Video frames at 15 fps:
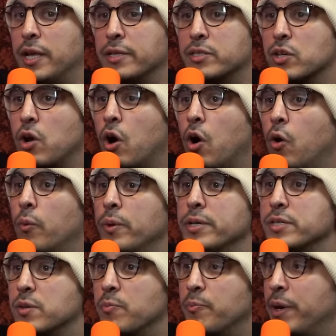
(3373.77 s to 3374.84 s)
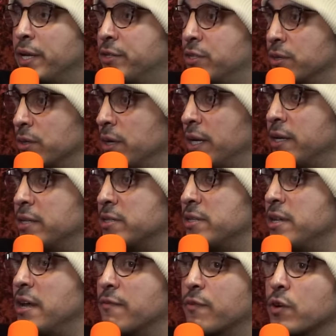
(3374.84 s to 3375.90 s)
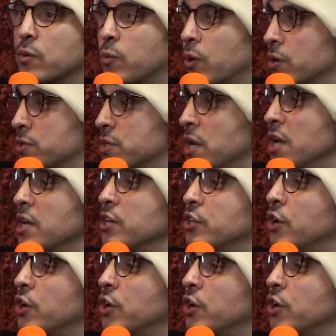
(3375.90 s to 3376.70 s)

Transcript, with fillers: it's always better. It is mm. never worse.